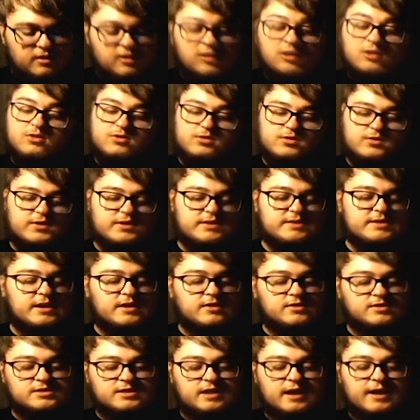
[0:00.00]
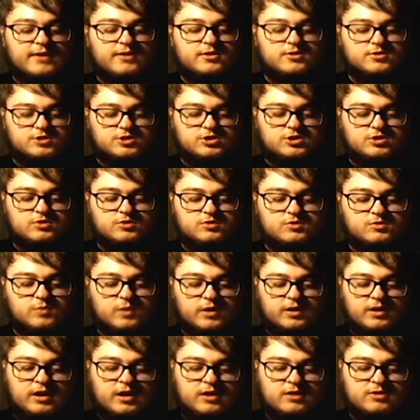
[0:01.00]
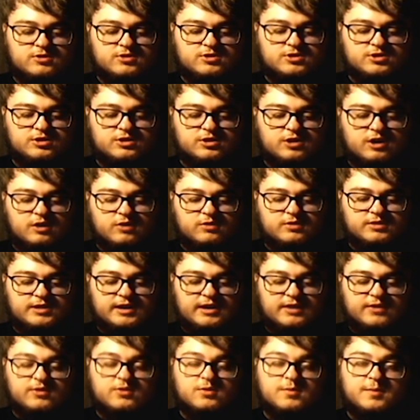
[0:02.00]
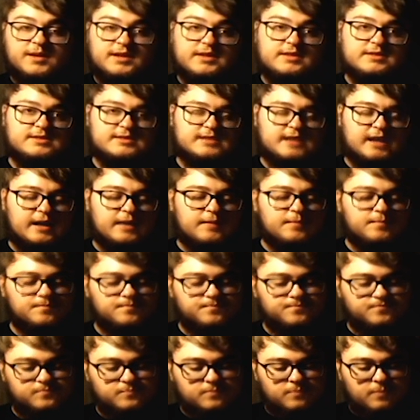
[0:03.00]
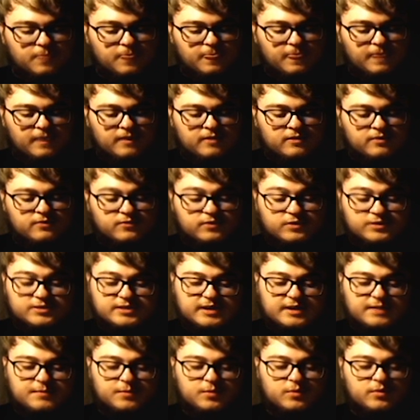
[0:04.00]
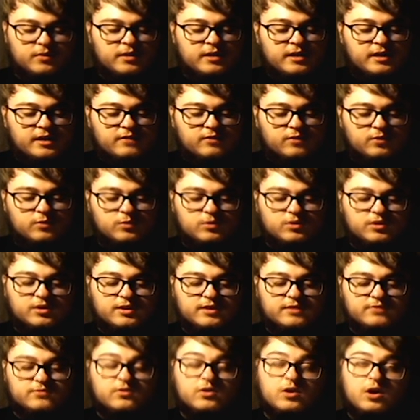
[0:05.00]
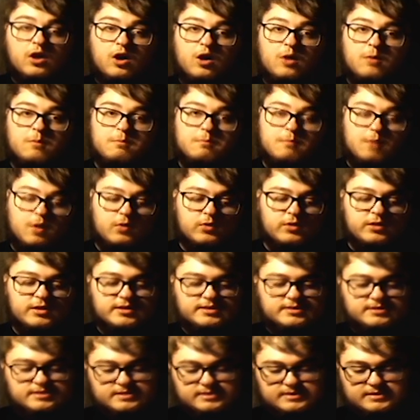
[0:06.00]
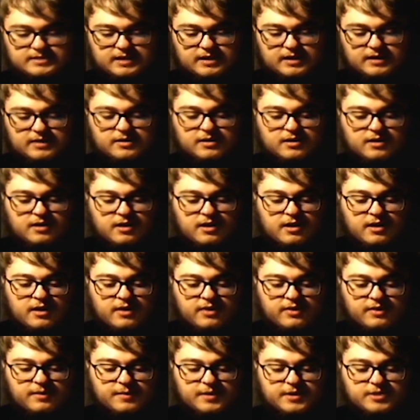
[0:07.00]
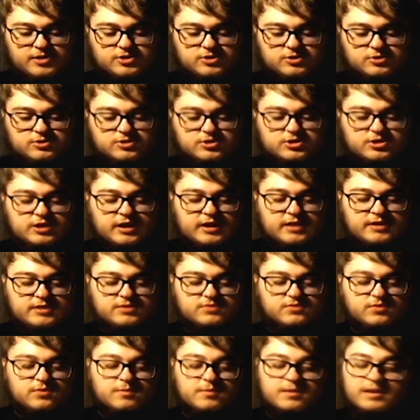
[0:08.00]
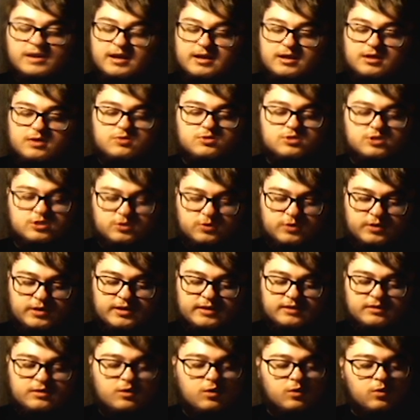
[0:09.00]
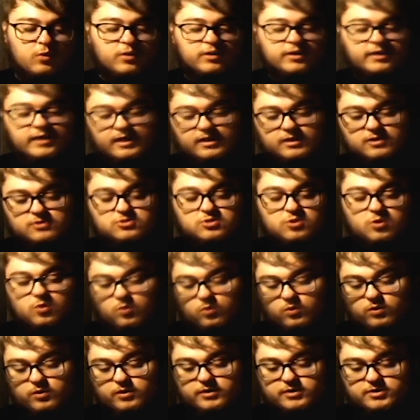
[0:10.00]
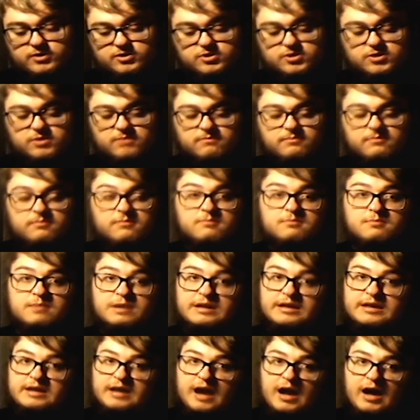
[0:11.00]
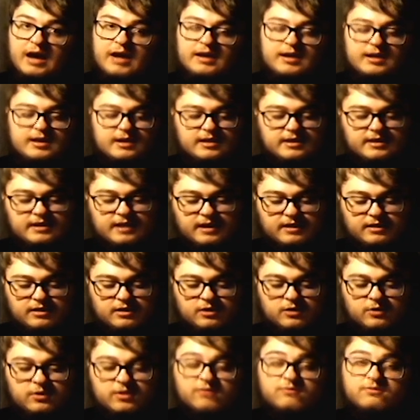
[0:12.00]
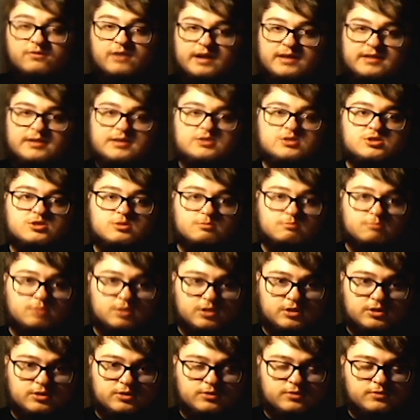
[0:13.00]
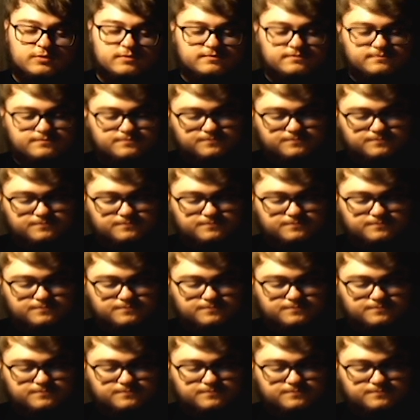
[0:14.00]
Color theory is how designers choose what colors should go together to make a design. For example, if one were looking for a harmonious design, they may choose shades from yellow to green or yellow to orange, but not yellow and violet to blue.